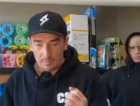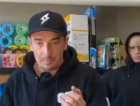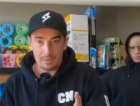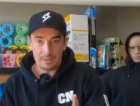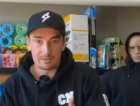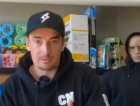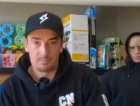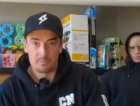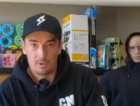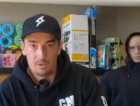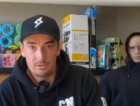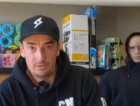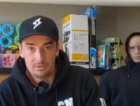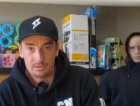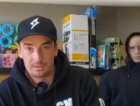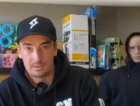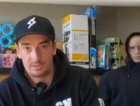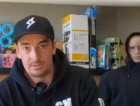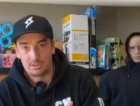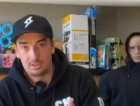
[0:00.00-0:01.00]
About the
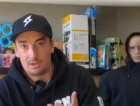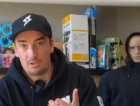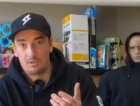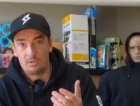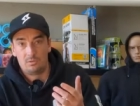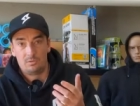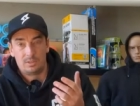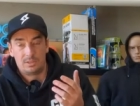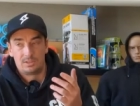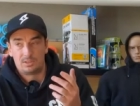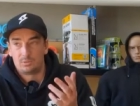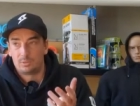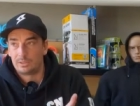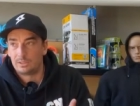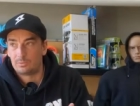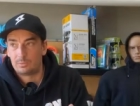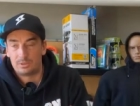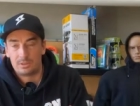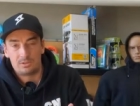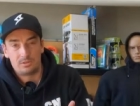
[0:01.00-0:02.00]
motors, so it's
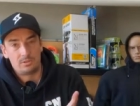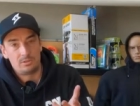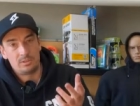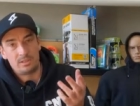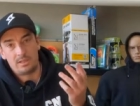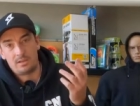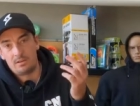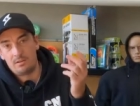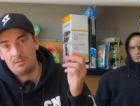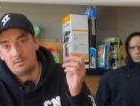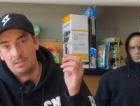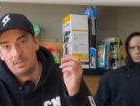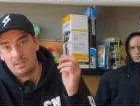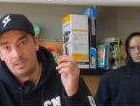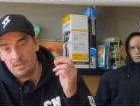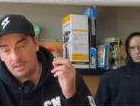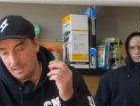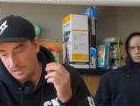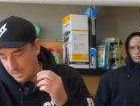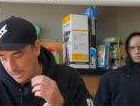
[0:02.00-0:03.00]
2022 now.
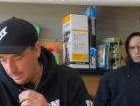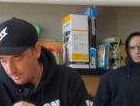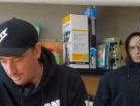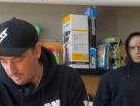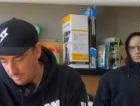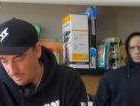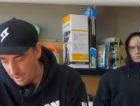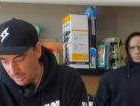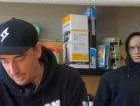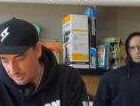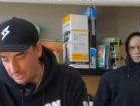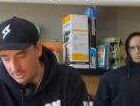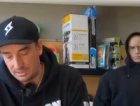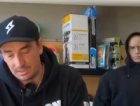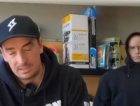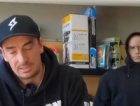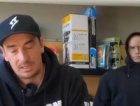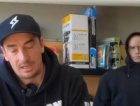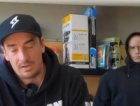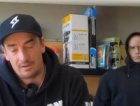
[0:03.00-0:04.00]
The motors in
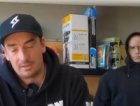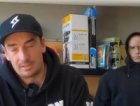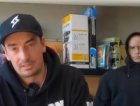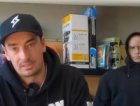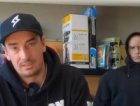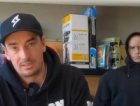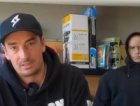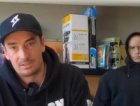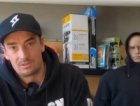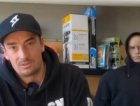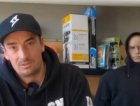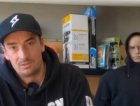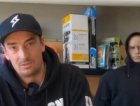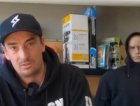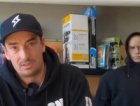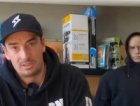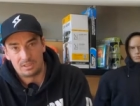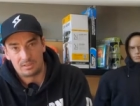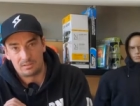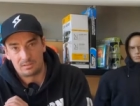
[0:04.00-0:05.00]
these RX and
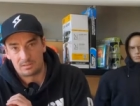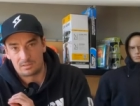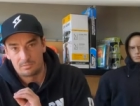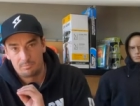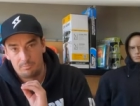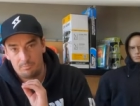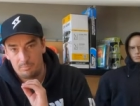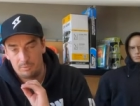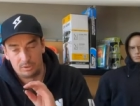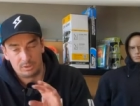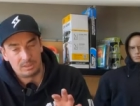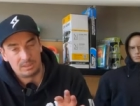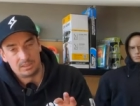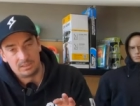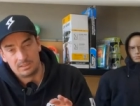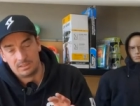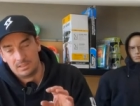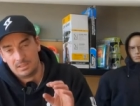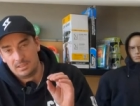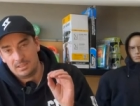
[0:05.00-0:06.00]
S2s are just
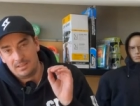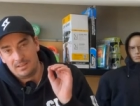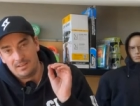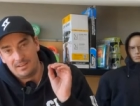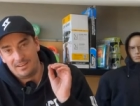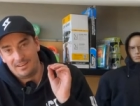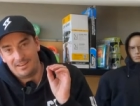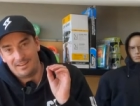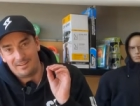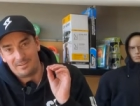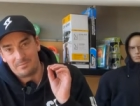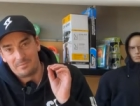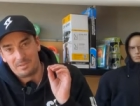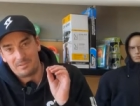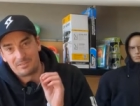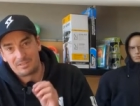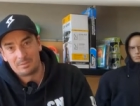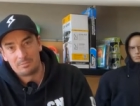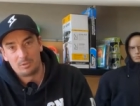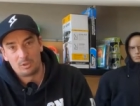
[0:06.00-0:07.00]
brilliant.
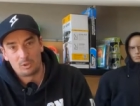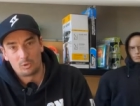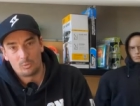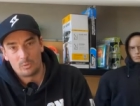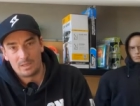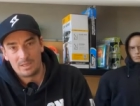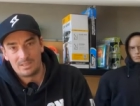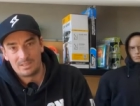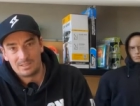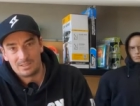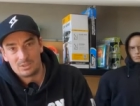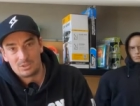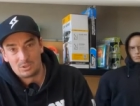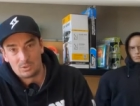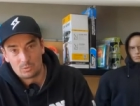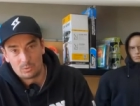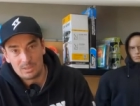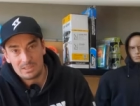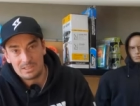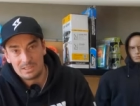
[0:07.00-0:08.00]
They've come a long way since
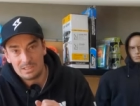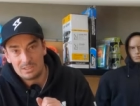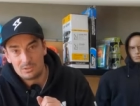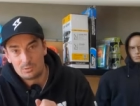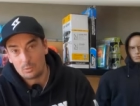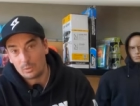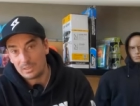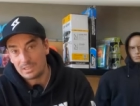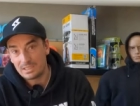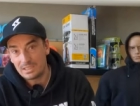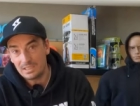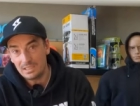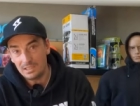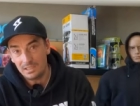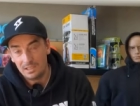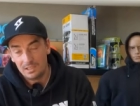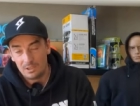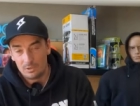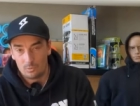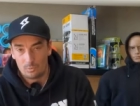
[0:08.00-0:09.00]
2020,
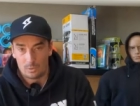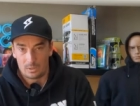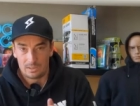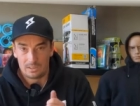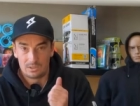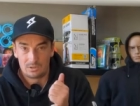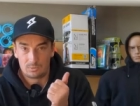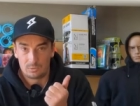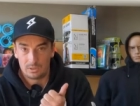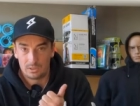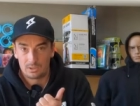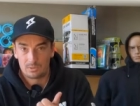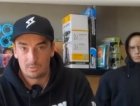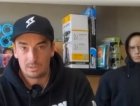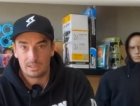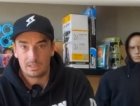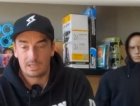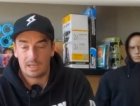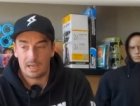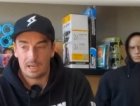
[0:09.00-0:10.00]
when in
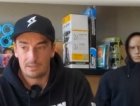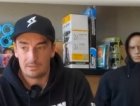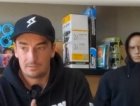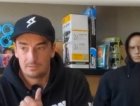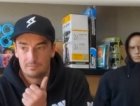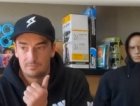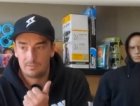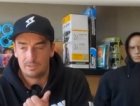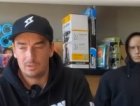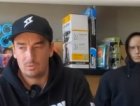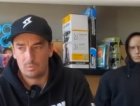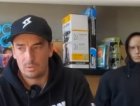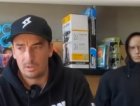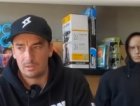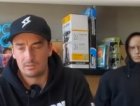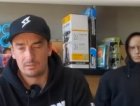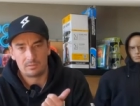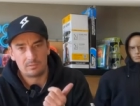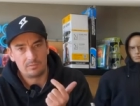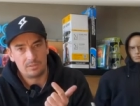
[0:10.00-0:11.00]
2020 they had the
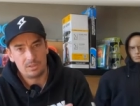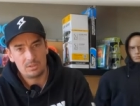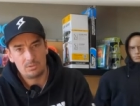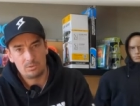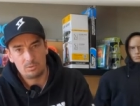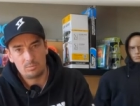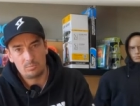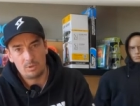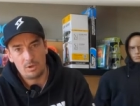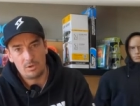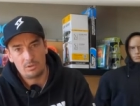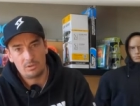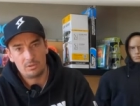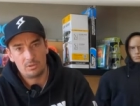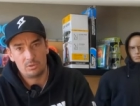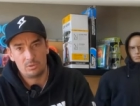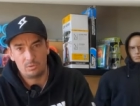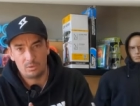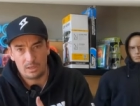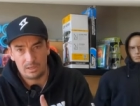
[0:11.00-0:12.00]
V1 and the V2 motor